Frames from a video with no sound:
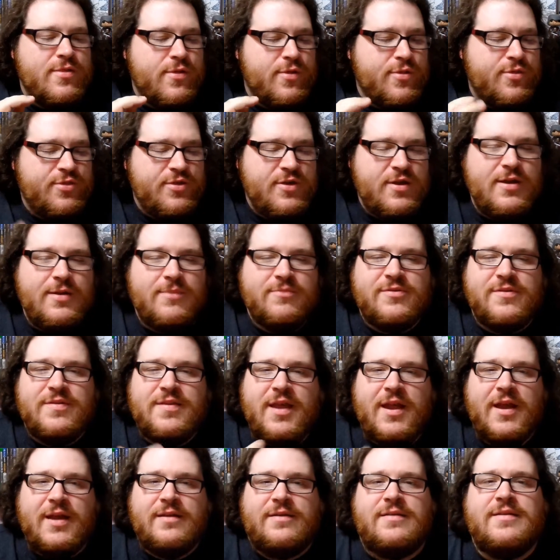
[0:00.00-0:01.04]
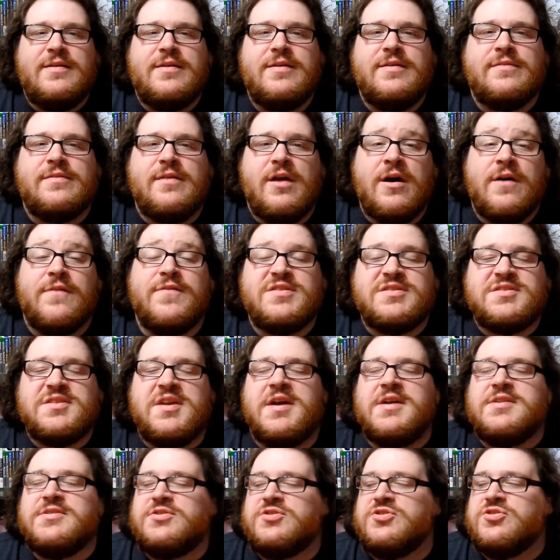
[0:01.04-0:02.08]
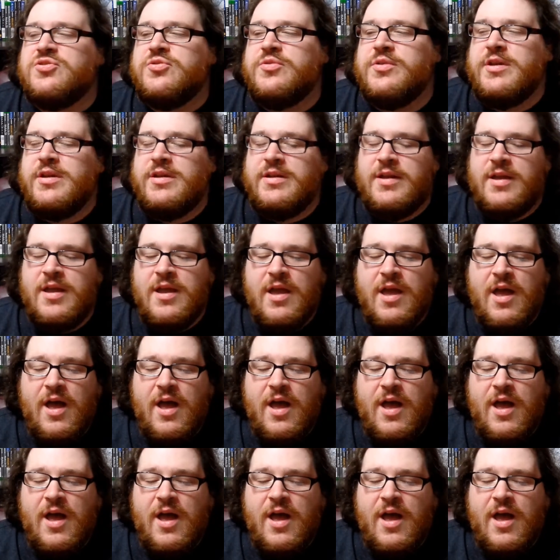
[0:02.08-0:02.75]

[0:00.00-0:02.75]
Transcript: themes and the ideas of Assassin's Creed.